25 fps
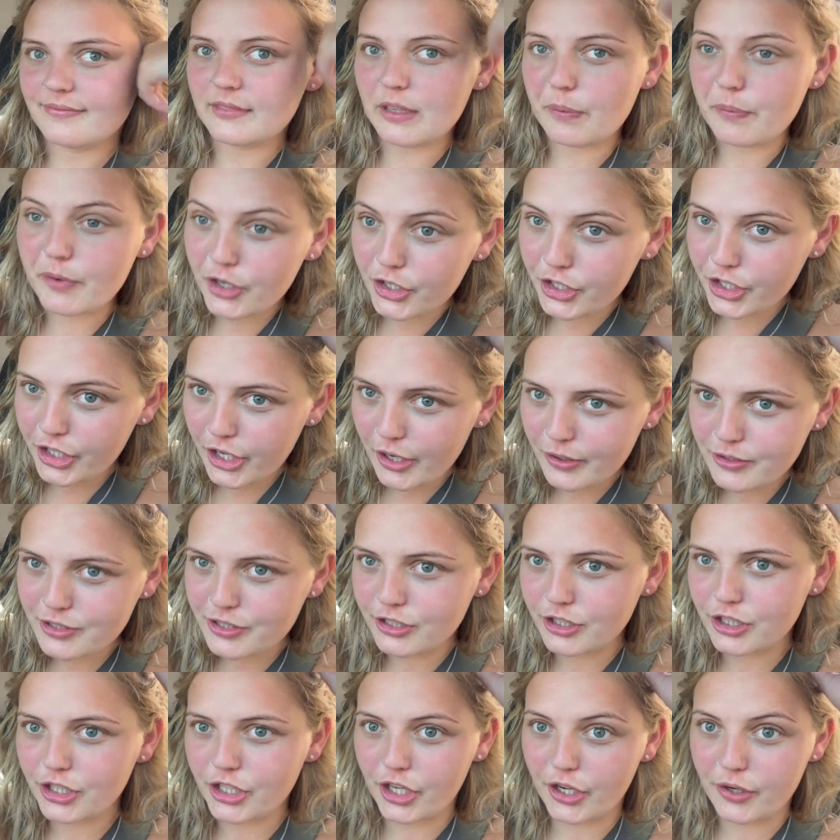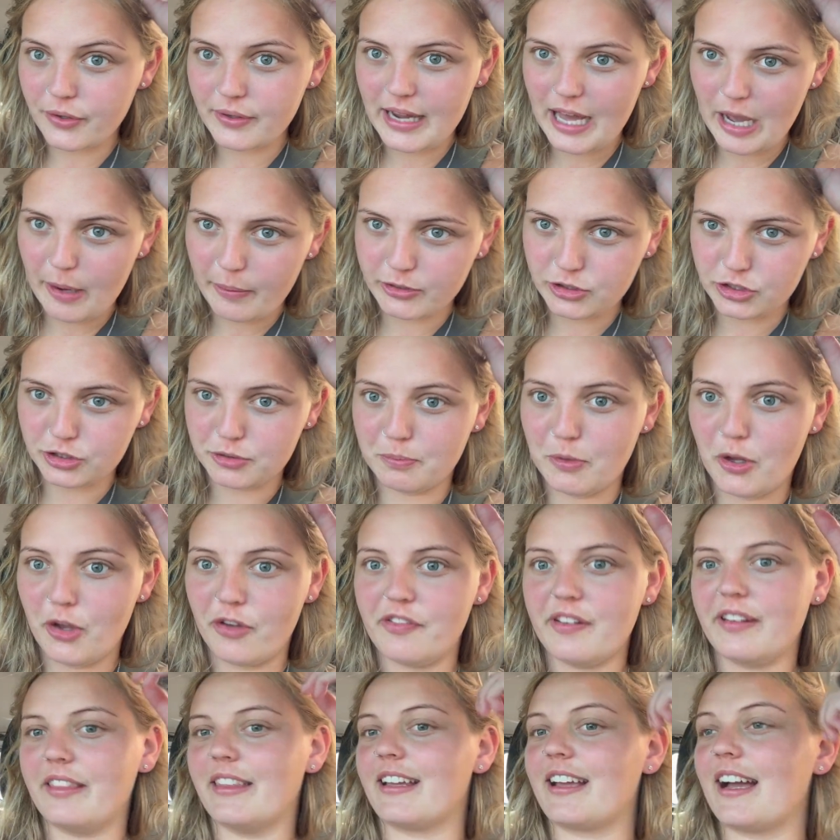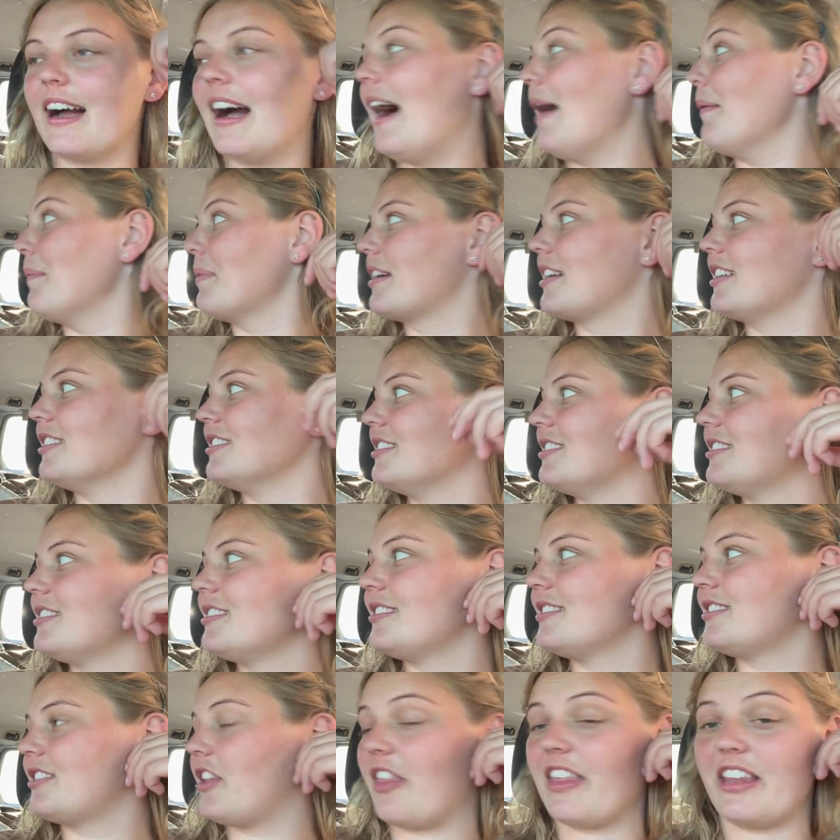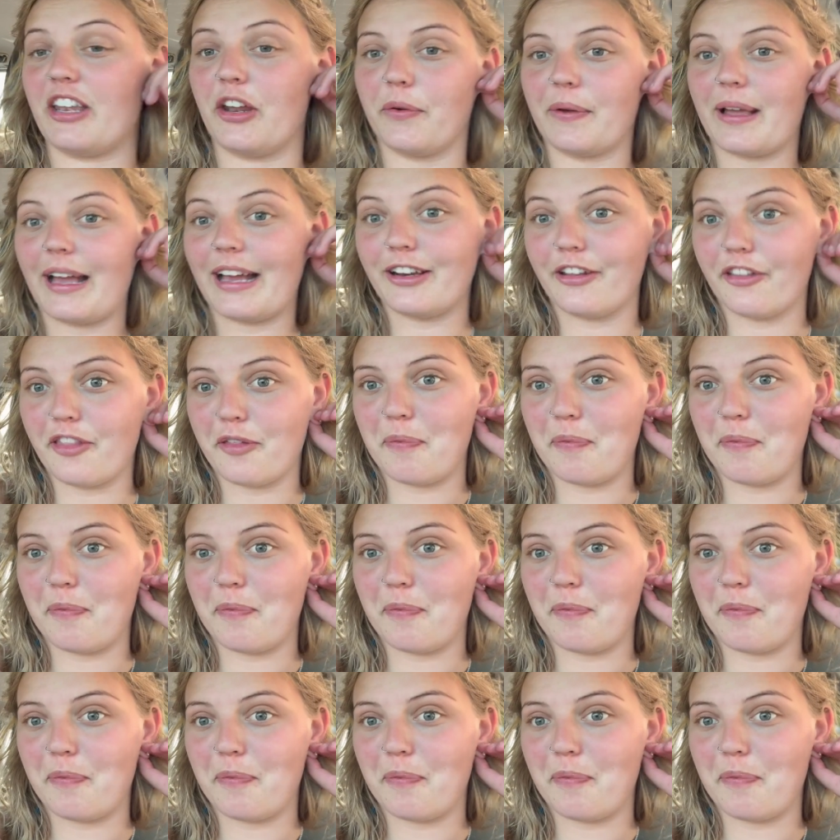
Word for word: We're gonna go to the lagoon now. We're just moving the car because so they don't get another